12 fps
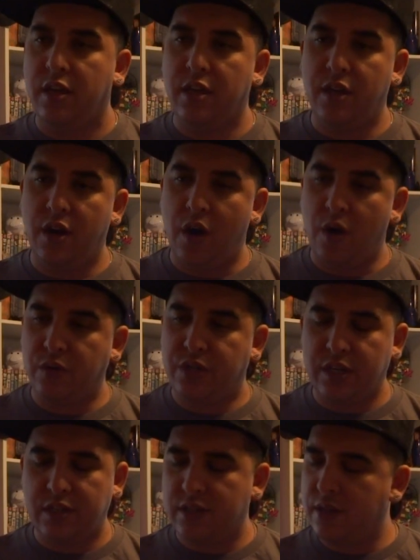you know,
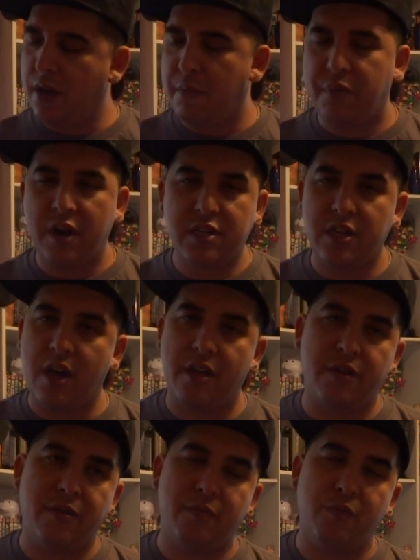just a bunch of
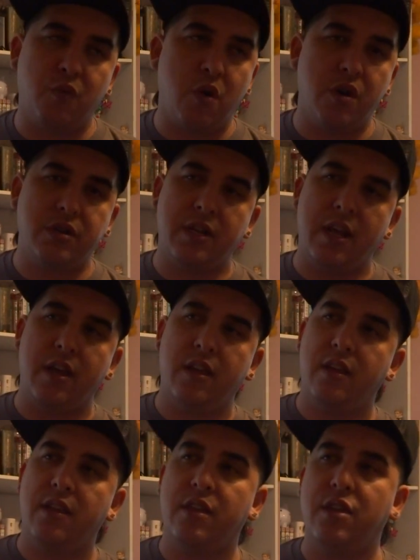other words
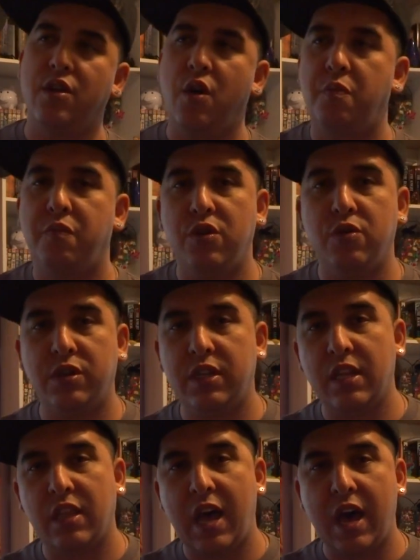that, you know, you
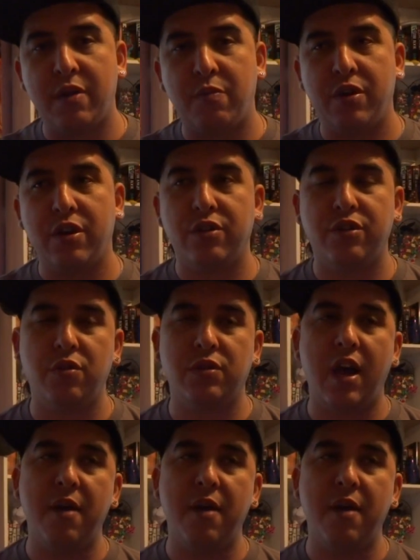see a lot of breeders use.